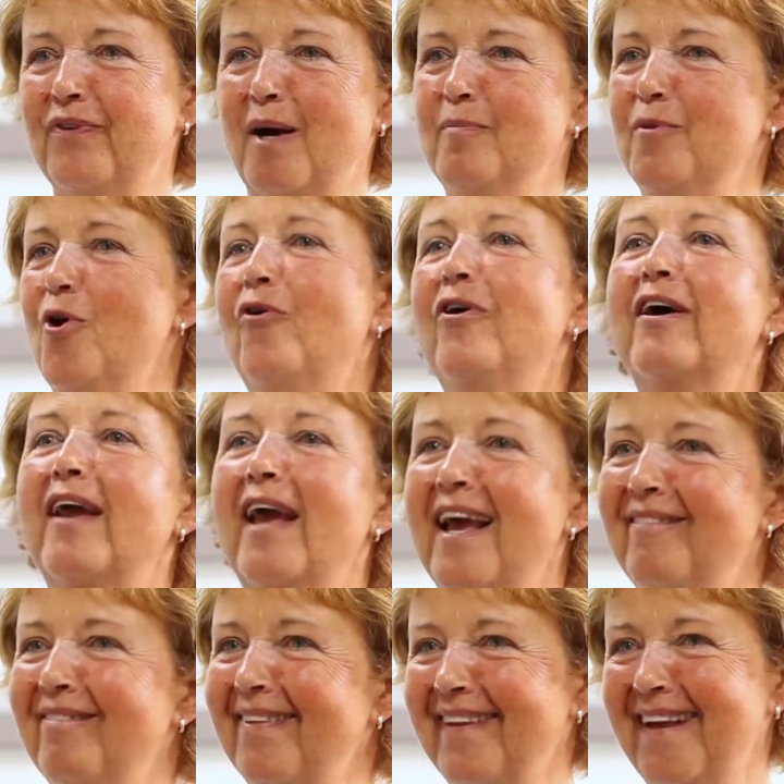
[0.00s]
I'm young
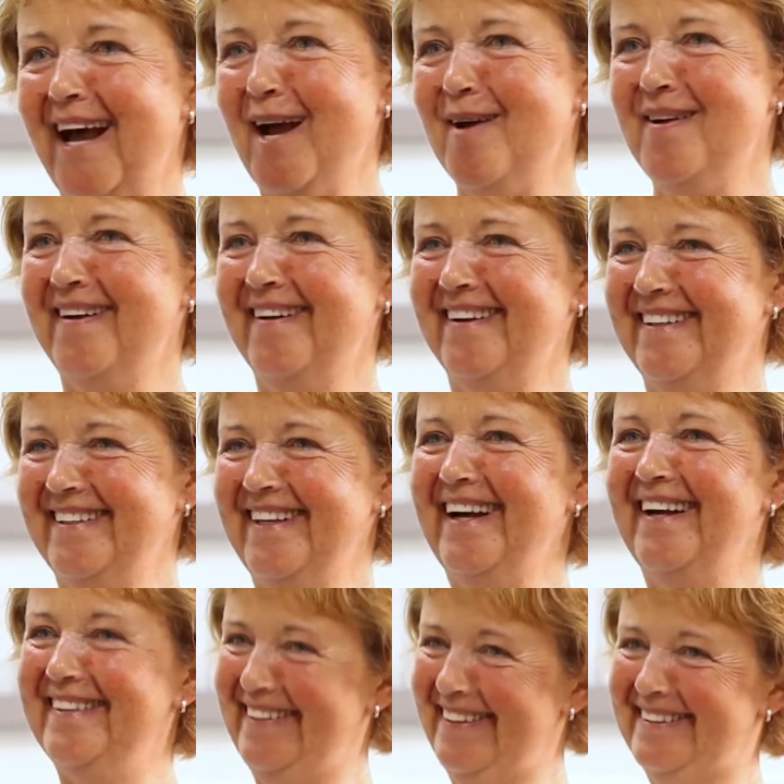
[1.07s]
again. I
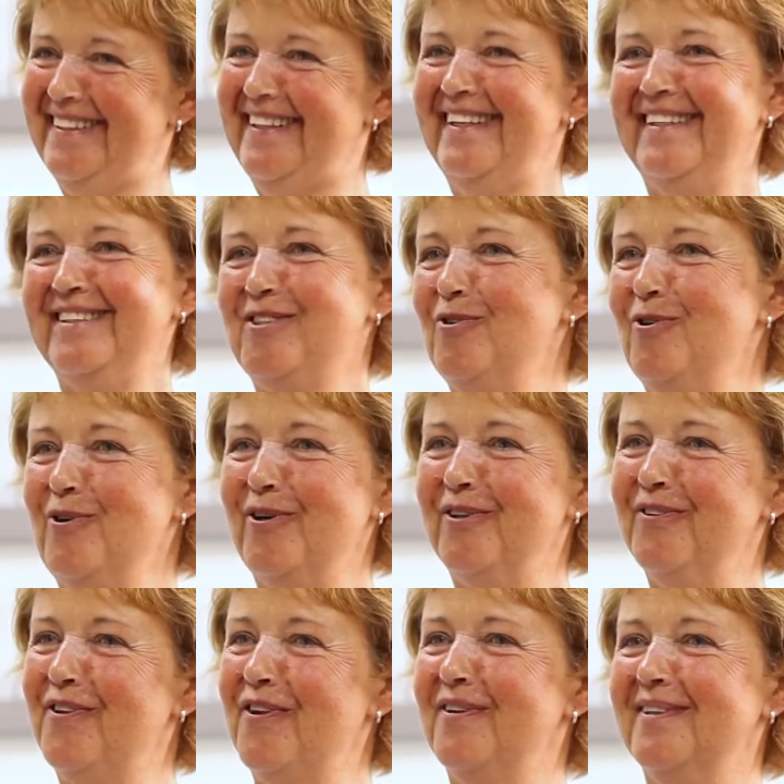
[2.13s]
to
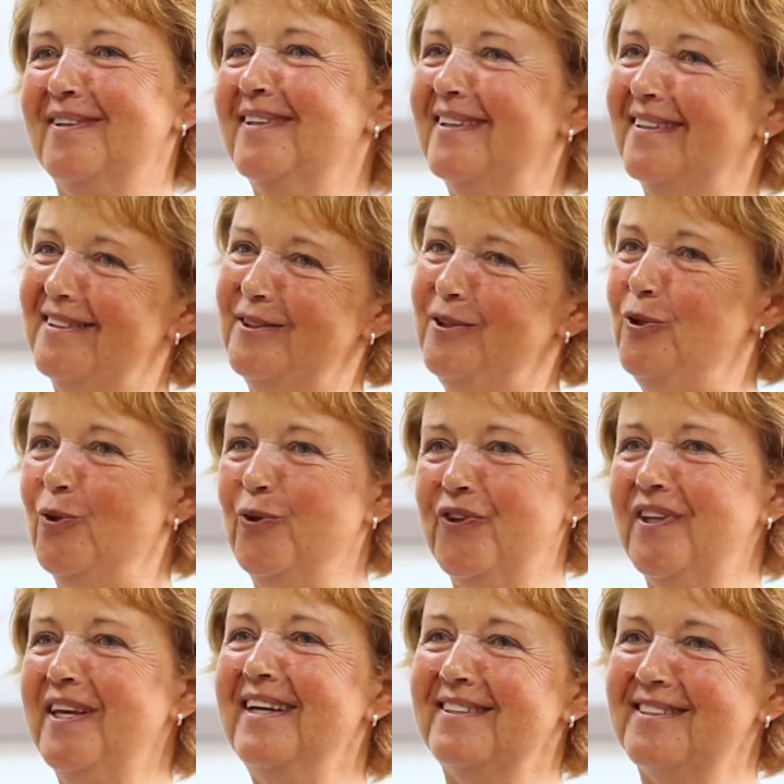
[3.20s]
learn new
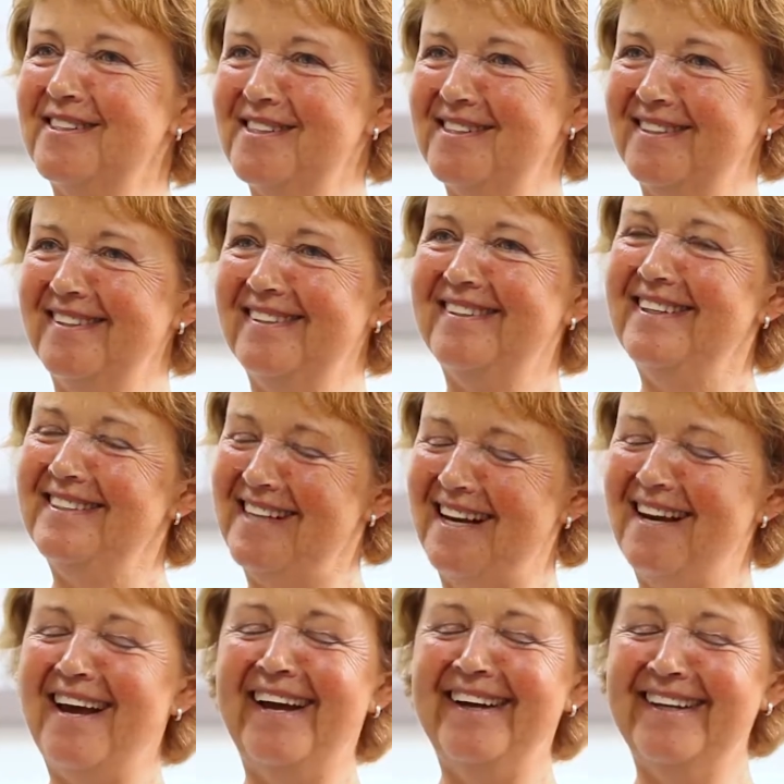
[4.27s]
things. Yes, I
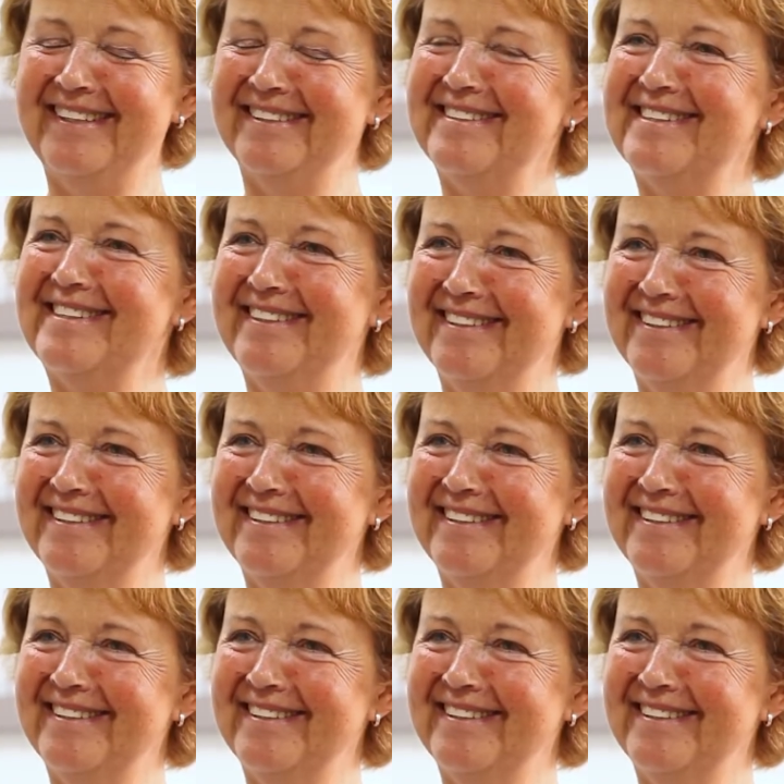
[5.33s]
like it.